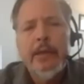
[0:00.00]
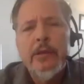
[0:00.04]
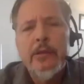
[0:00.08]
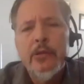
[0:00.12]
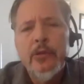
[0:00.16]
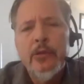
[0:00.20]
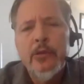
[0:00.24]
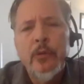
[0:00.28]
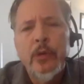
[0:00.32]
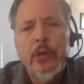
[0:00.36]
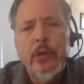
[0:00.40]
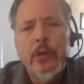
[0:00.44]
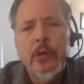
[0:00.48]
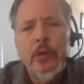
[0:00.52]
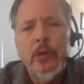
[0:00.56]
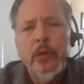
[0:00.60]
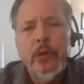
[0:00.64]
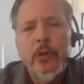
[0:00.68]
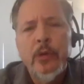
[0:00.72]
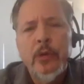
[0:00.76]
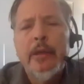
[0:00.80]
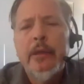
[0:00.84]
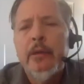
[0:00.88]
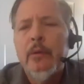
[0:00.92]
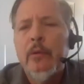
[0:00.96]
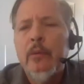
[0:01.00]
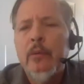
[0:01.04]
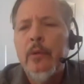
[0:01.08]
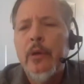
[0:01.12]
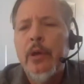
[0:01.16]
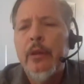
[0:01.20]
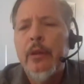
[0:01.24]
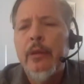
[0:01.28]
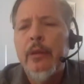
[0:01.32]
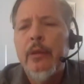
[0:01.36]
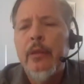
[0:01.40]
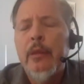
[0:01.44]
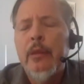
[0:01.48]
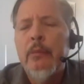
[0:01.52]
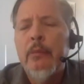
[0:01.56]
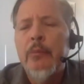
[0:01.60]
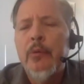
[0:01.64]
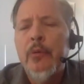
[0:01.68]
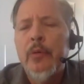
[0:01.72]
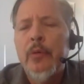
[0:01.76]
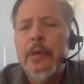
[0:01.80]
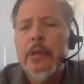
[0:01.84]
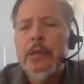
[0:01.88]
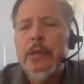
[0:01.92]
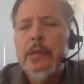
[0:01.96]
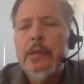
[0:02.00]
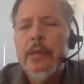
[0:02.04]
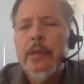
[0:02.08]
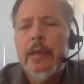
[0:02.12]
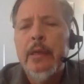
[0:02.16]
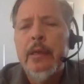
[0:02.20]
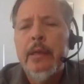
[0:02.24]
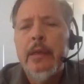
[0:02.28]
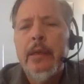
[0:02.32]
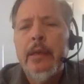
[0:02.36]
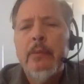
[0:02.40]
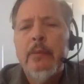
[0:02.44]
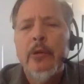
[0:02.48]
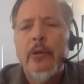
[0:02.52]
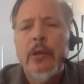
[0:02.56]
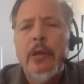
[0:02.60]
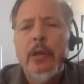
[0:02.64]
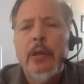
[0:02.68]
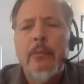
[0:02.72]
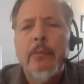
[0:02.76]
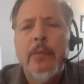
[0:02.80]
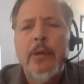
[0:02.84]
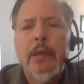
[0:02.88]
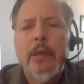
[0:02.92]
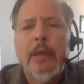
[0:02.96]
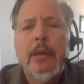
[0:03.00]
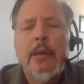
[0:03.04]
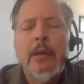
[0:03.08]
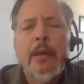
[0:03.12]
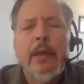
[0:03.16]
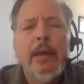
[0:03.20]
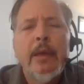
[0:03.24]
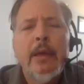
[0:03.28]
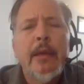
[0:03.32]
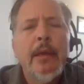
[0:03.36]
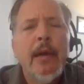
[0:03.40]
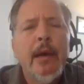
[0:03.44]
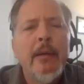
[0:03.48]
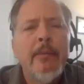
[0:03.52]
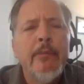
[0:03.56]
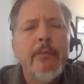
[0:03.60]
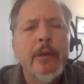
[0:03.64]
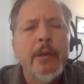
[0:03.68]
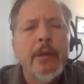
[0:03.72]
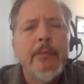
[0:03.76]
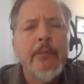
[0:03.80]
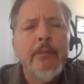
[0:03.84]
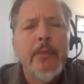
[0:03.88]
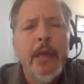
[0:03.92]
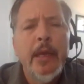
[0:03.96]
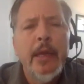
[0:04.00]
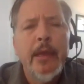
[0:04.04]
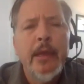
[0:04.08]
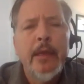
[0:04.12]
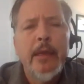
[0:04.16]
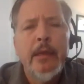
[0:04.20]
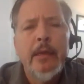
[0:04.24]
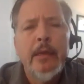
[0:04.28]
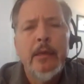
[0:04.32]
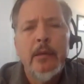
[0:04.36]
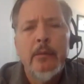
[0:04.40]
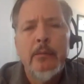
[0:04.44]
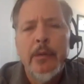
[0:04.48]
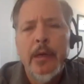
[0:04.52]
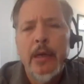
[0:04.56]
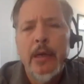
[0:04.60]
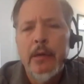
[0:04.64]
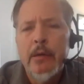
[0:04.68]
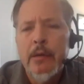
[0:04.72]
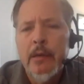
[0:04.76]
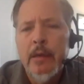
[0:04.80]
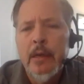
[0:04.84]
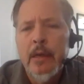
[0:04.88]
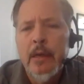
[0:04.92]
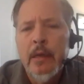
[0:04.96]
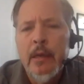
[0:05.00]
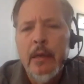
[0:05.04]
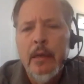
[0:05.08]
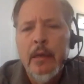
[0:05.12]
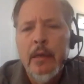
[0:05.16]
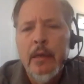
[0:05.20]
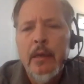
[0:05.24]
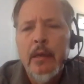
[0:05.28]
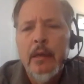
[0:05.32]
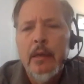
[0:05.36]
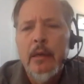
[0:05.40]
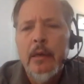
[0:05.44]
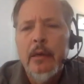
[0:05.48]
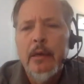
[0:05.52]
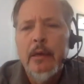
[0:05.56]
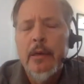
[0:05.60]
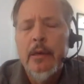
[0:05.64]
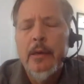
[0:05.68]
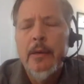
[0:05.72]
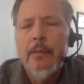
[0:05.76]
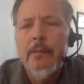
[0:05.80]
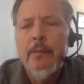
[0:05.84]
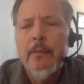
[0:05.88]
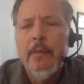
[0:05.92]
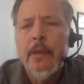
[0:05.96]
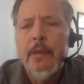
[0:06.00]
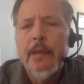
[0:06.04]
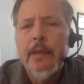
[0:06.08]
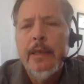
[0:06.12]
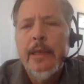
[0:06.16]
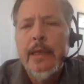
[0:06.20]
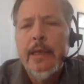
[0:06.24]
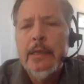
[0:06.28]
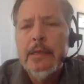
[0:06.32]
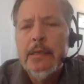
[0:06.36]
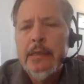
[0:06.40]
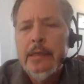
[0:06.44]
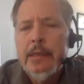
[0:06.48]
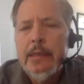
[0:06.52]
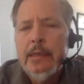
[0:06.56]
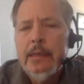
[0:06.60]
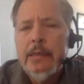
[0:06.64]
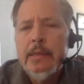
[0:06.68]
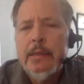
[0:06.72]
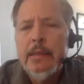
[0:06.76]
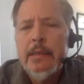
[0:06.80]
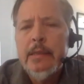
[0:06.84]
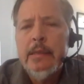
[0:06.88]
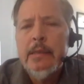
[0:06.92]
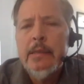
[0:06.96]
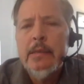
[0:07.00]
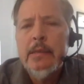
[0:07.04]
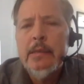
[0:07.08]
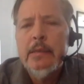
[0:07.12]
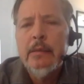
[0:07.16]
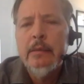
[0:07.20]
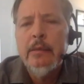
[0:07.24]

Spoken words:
do agree with the points that Ibrahim and Ahmed made about the STC's